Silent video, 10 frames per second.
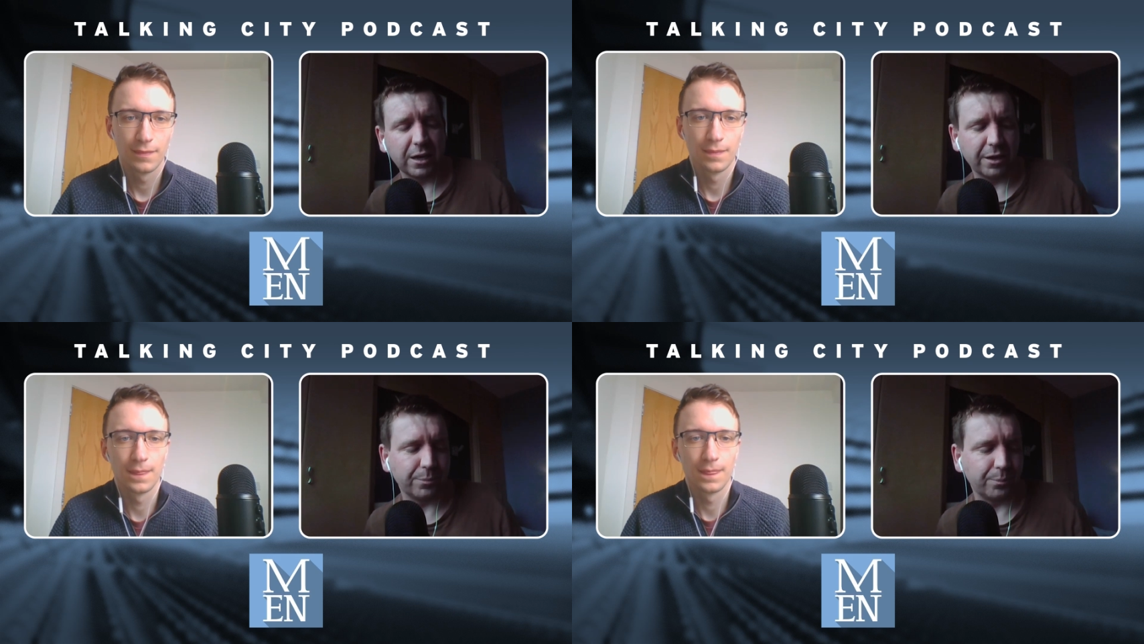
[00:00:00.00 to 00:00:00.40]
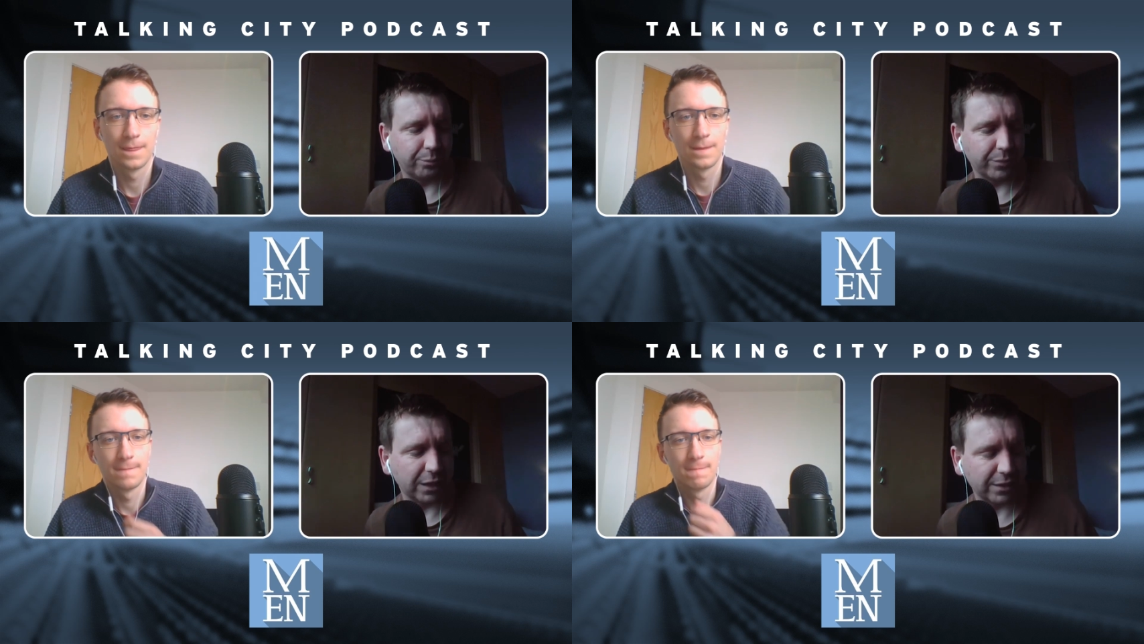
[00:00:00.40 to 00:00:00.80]

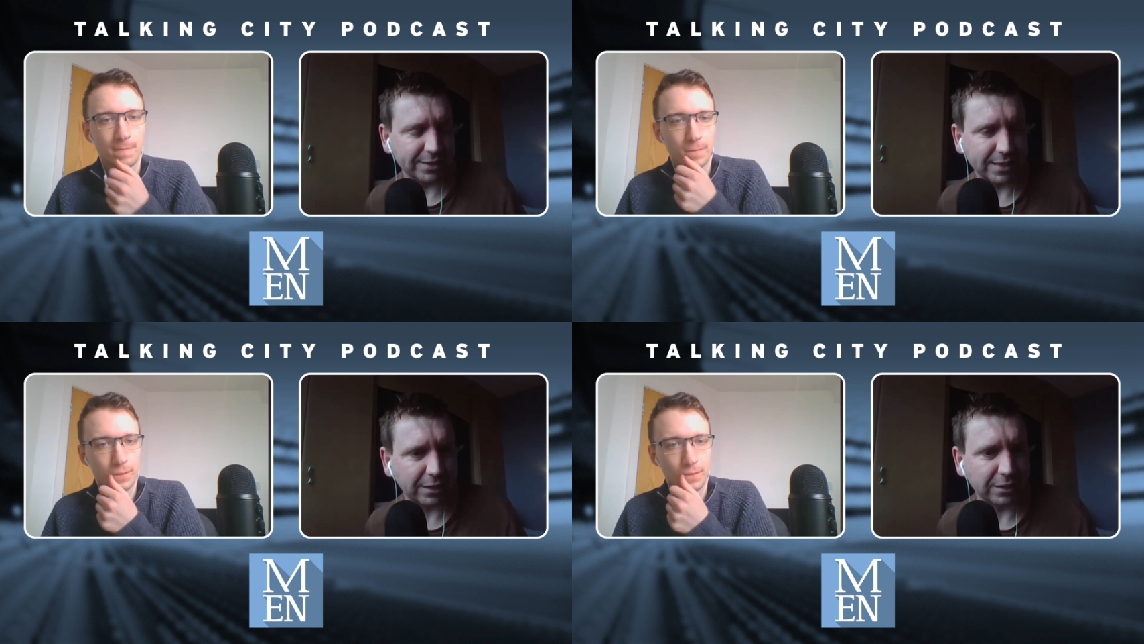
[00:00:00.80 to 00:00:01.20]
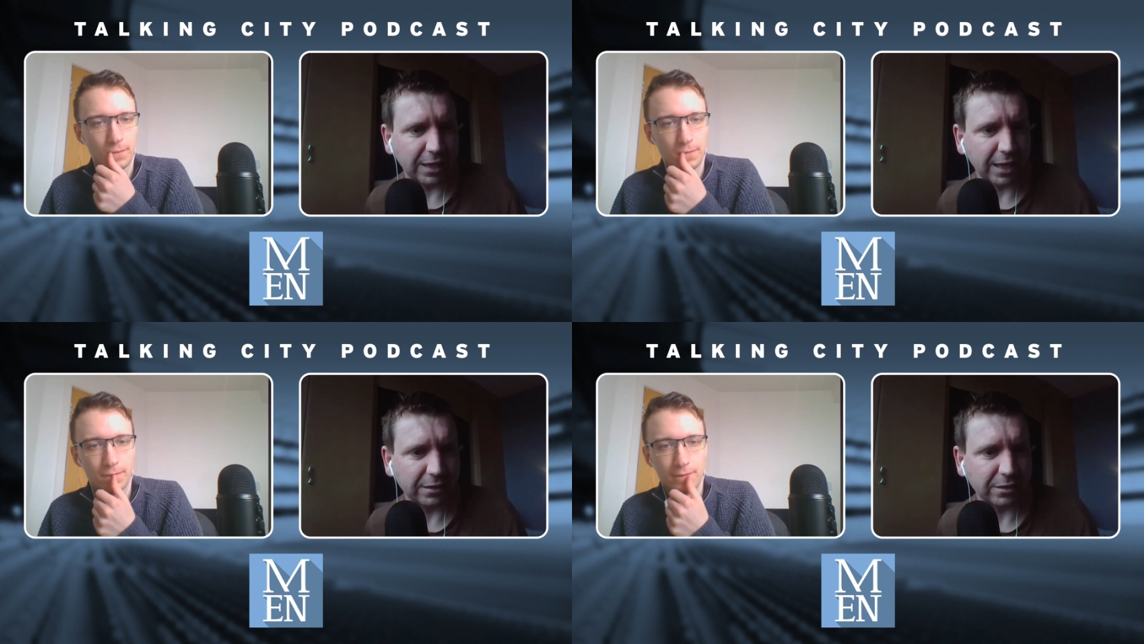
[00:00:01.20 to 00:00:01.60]
Speaker 1: um, in the second
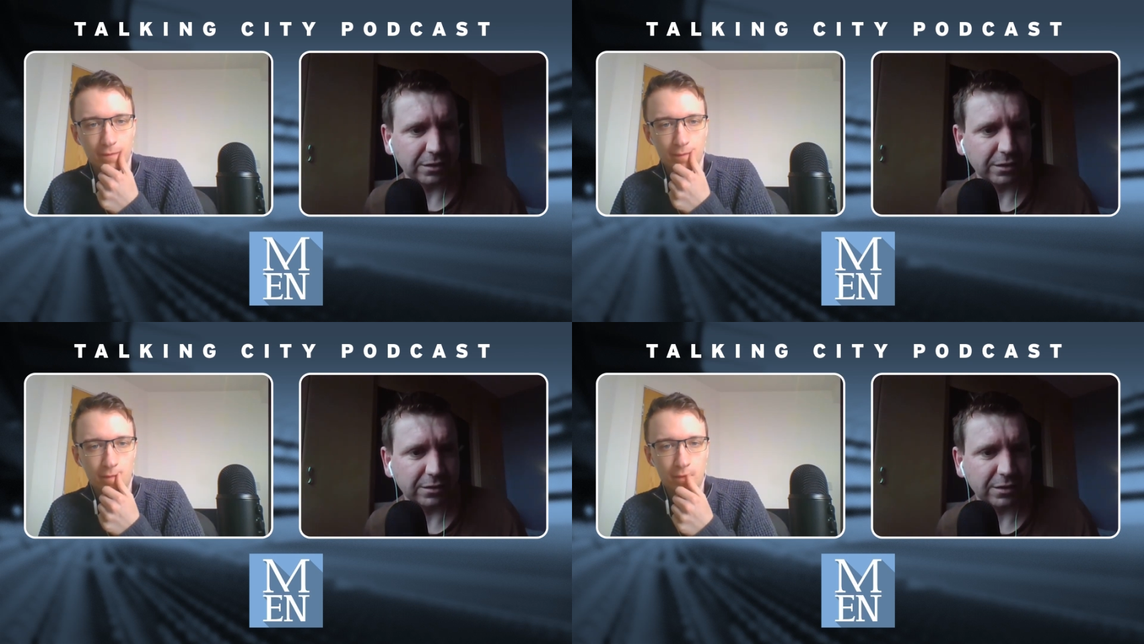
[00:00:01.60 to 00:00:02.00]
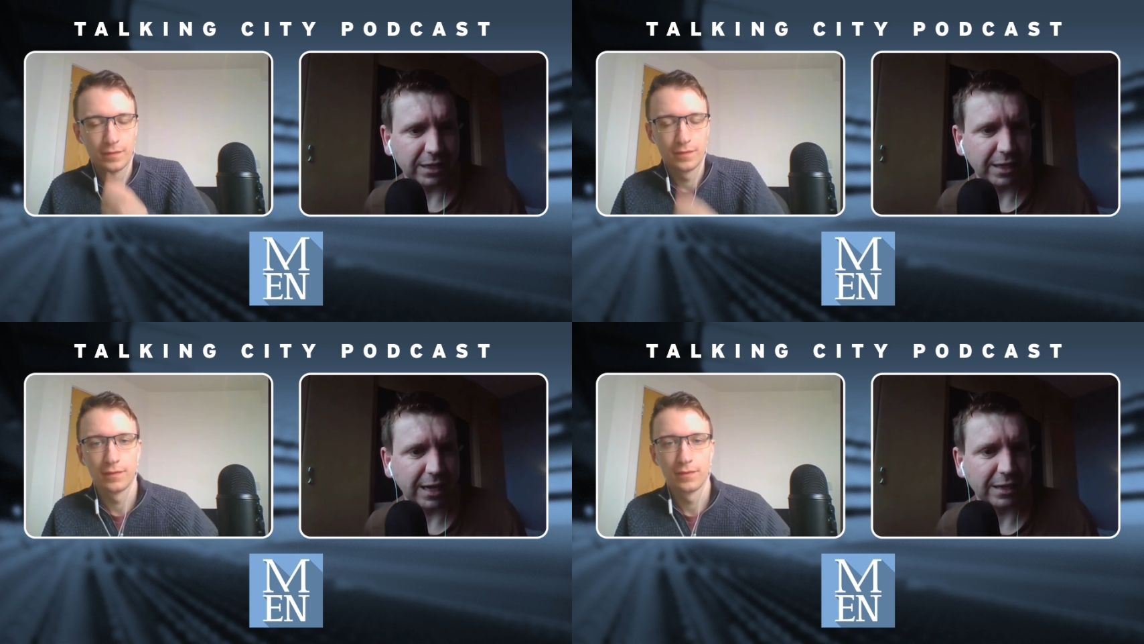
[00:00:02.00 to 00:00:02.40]
leg that
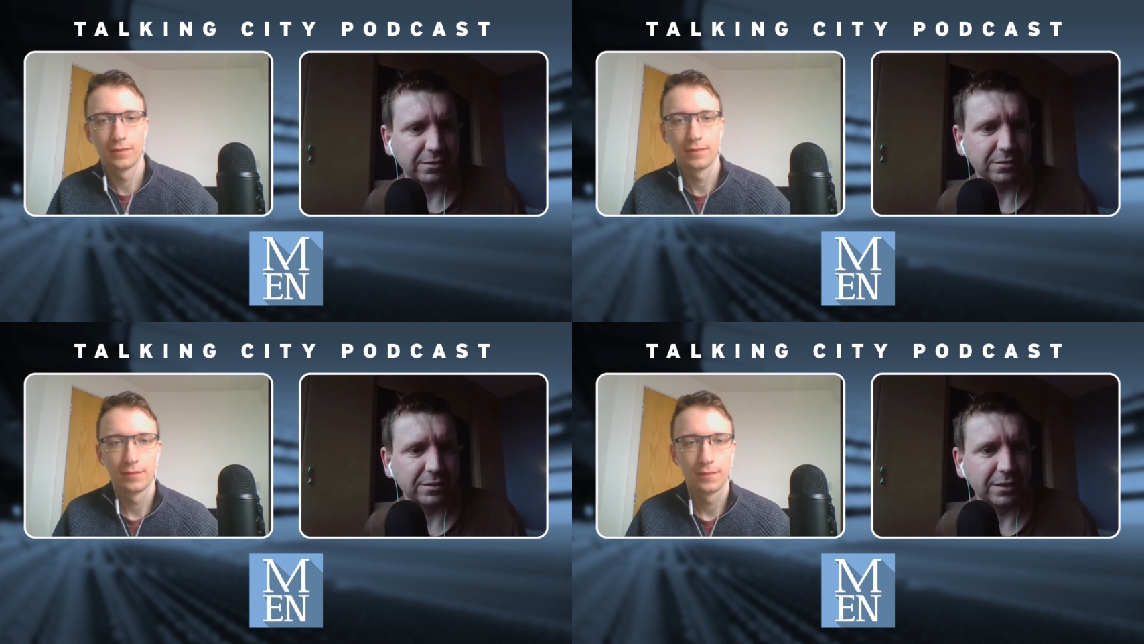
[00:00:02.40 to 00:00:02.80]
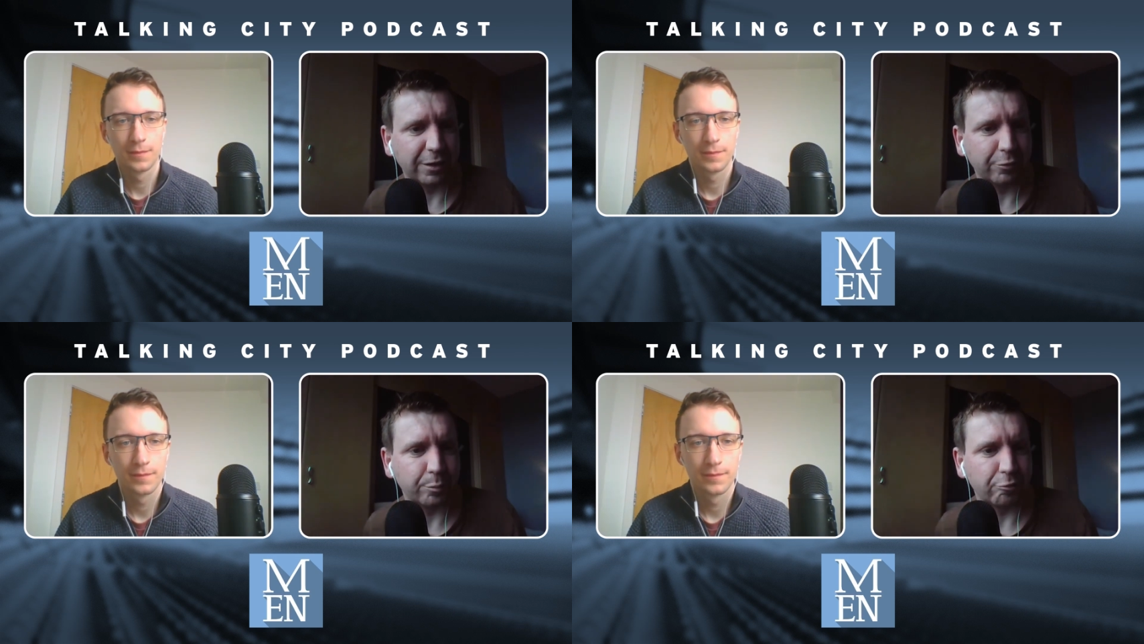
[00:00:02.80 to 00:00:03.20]
they can
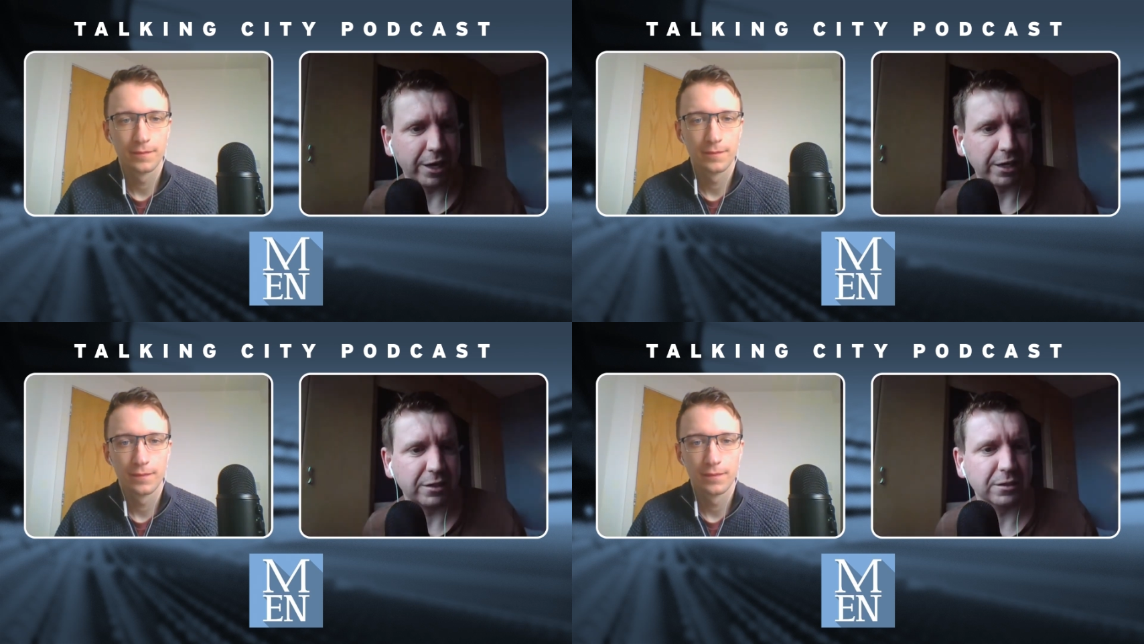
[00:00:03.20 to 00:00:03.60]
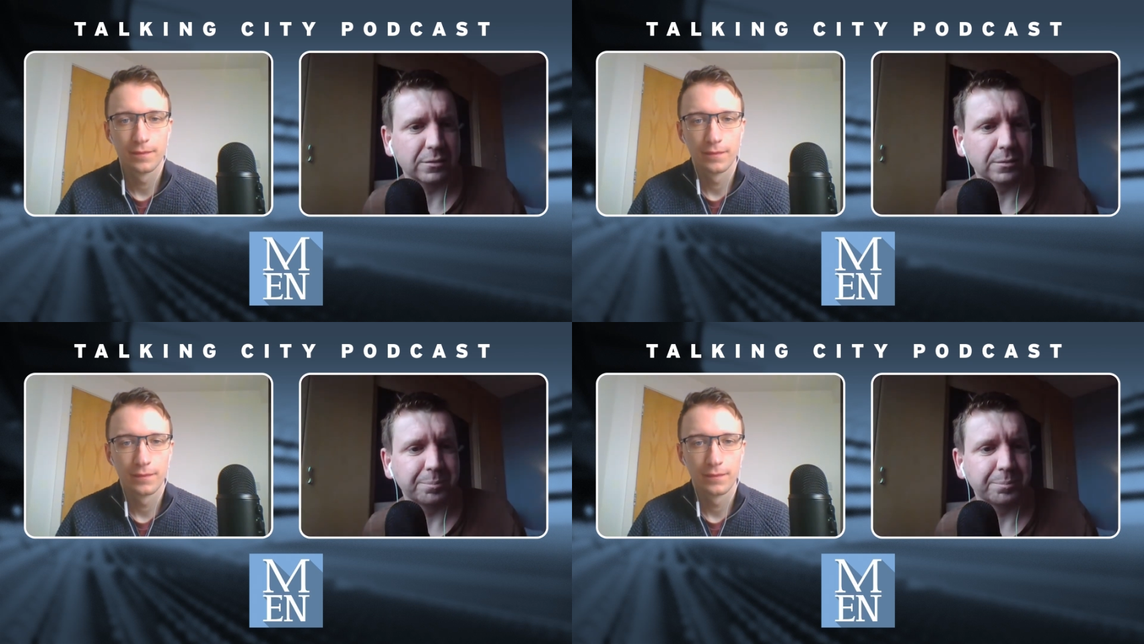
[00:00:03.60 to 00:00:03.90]
kind of break